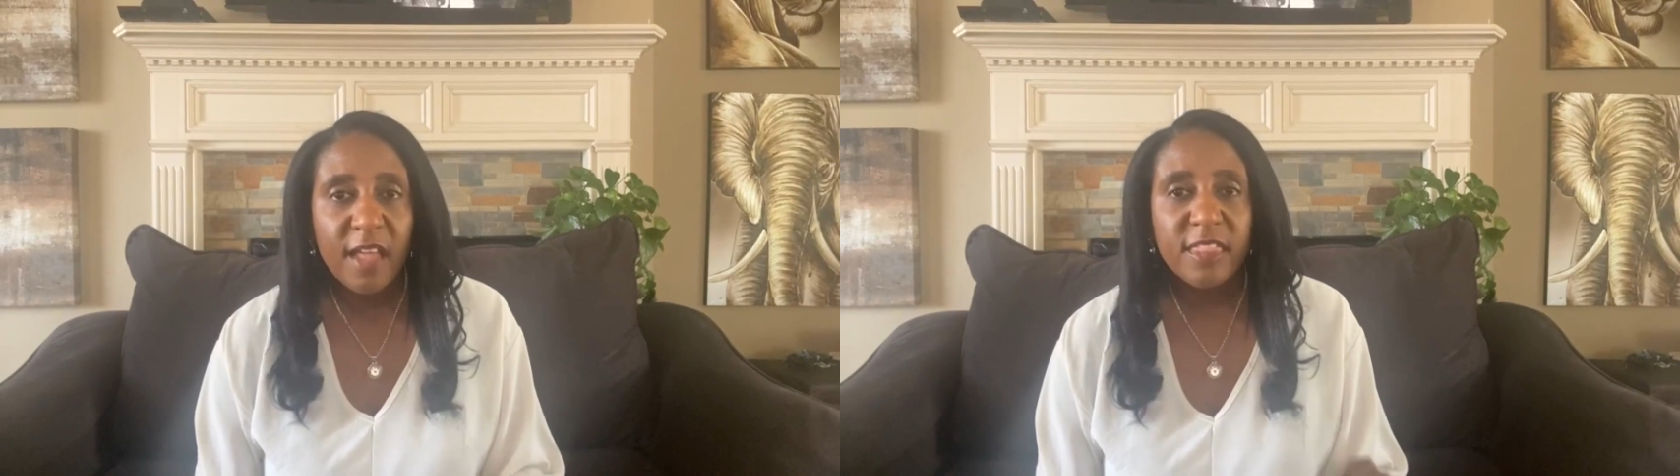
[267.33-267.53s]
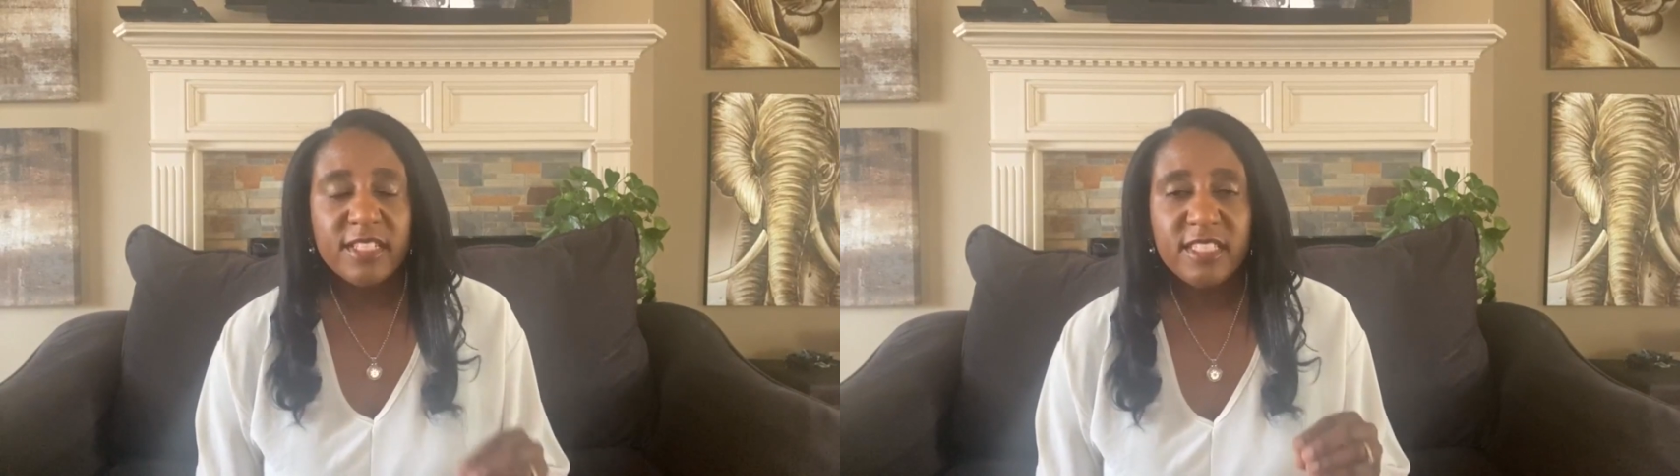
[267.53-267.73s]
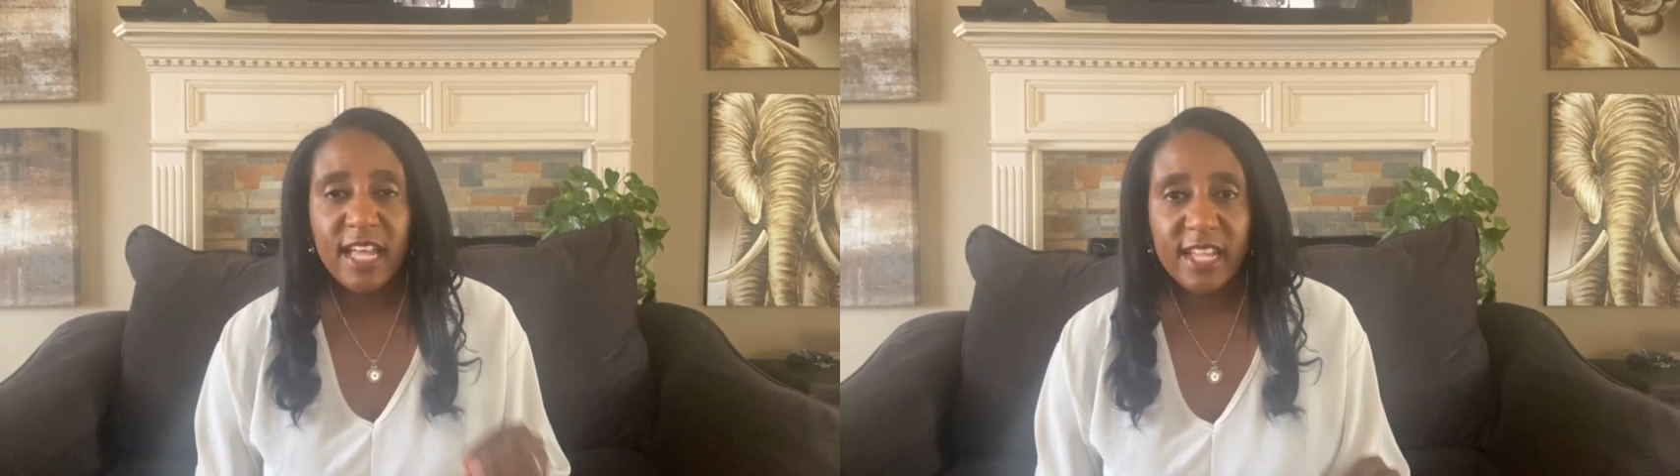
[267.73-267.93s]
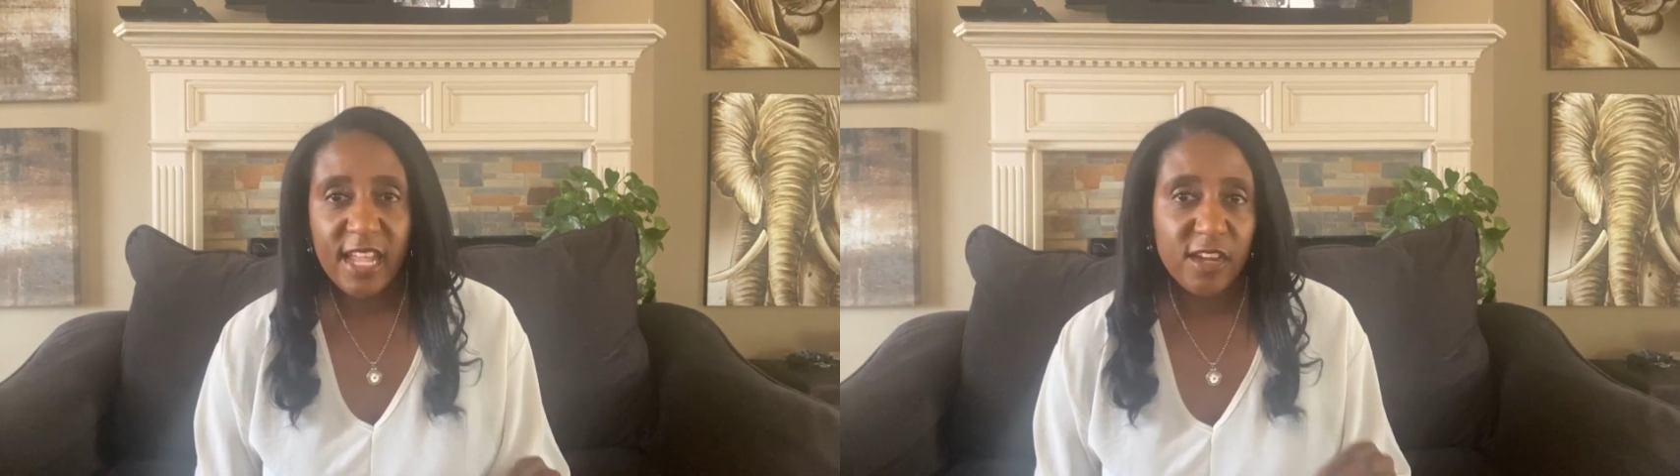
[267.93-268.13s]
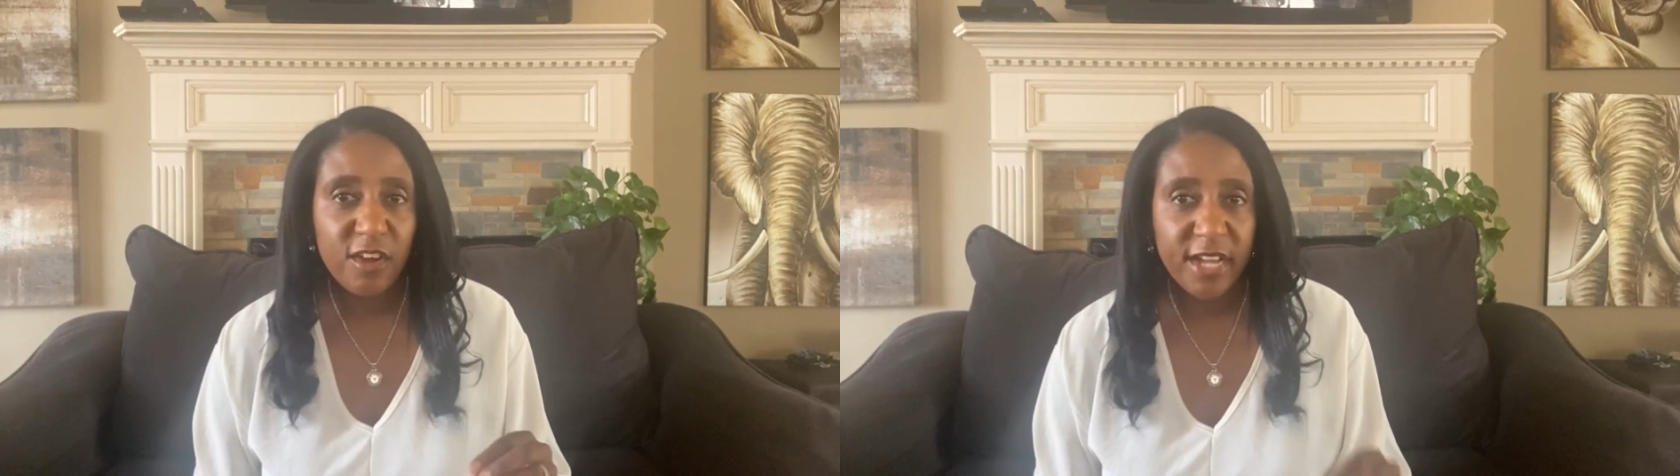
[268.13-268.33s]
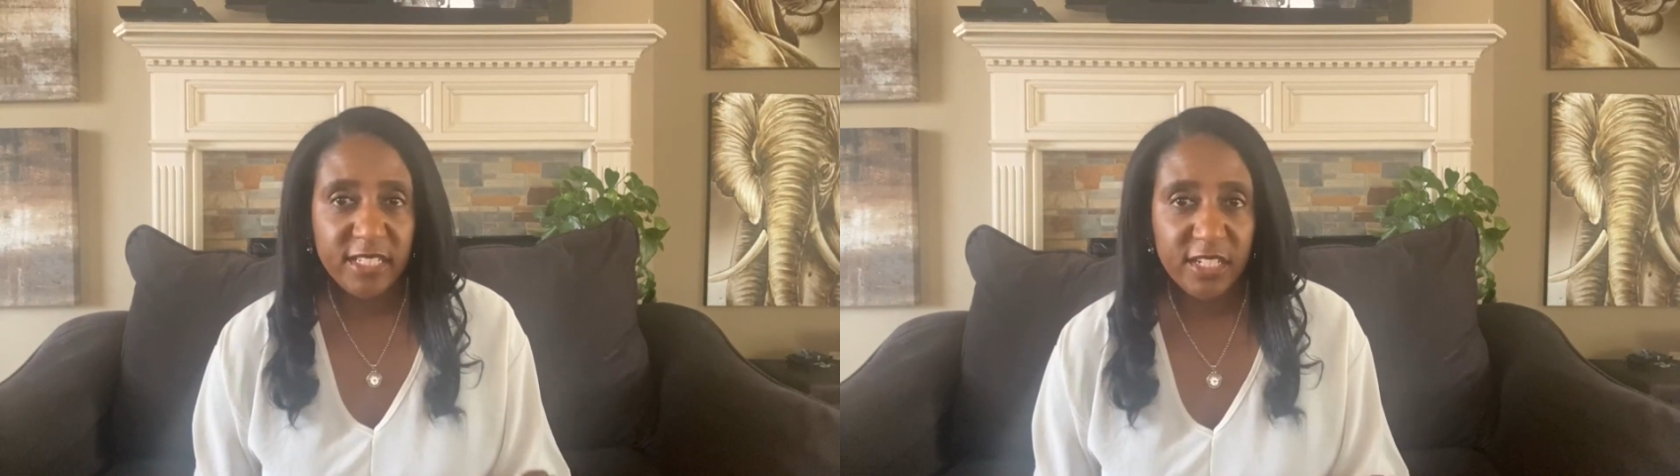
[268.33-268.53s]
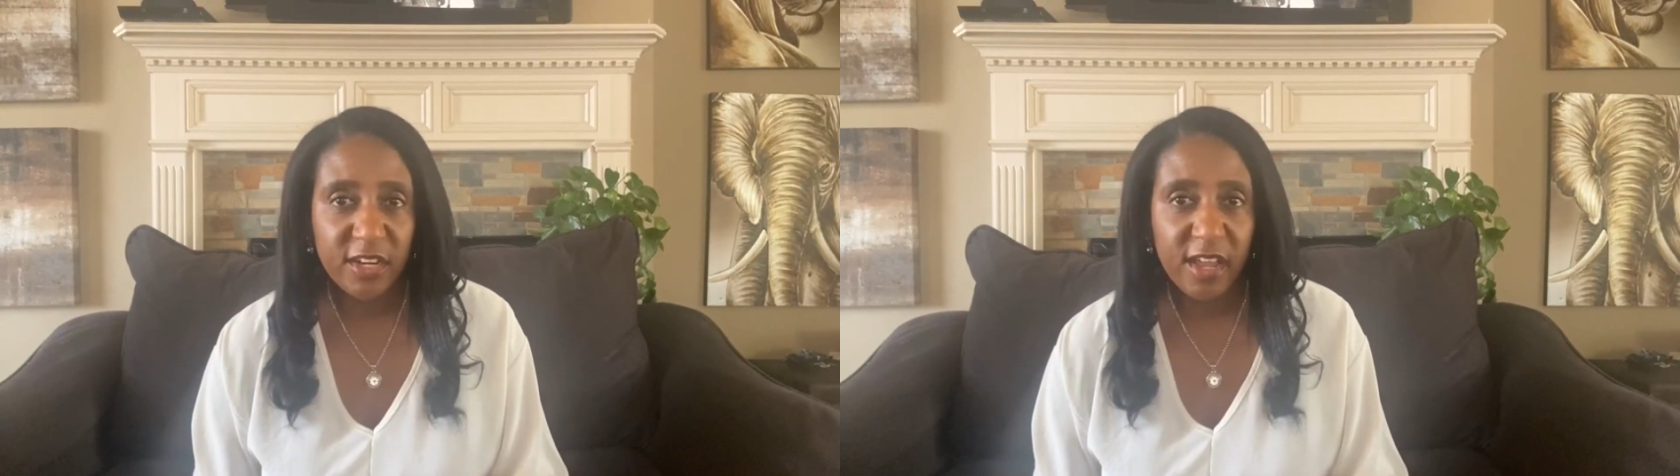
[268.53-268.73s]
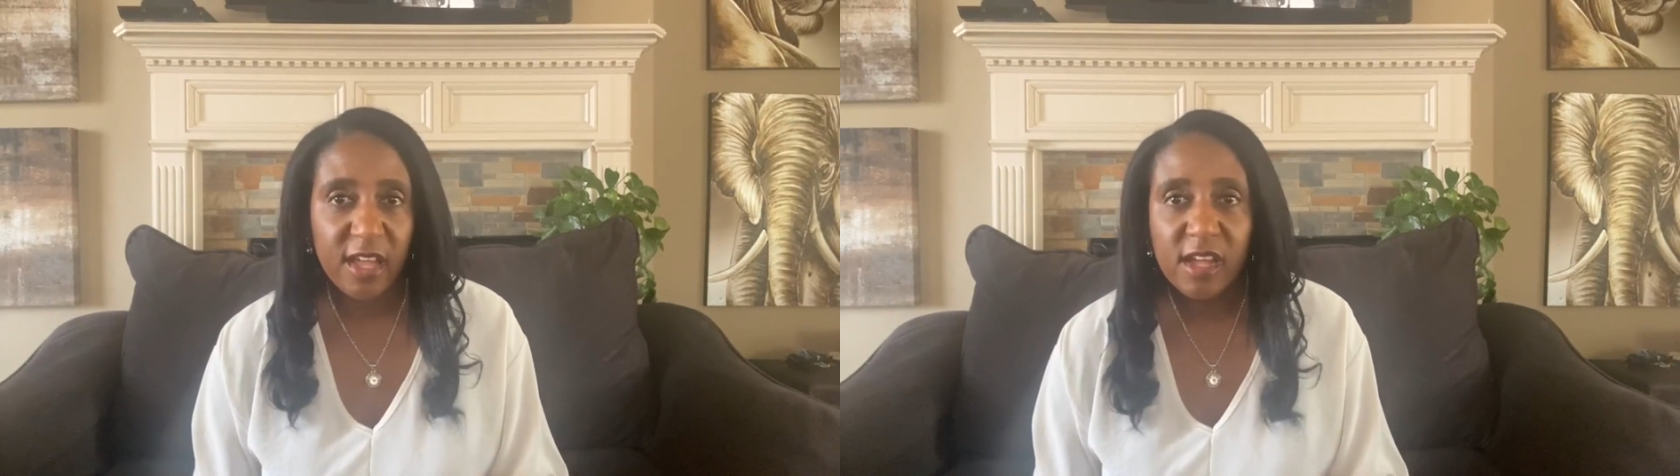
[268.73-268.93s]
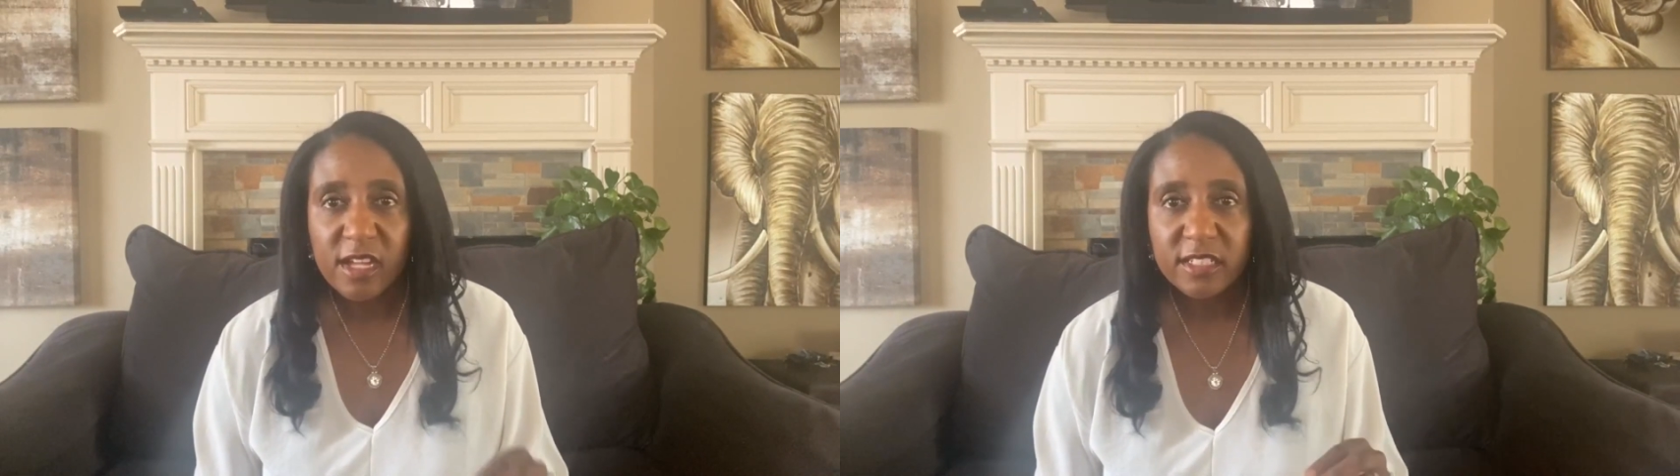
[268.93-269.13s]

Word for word: The second criteria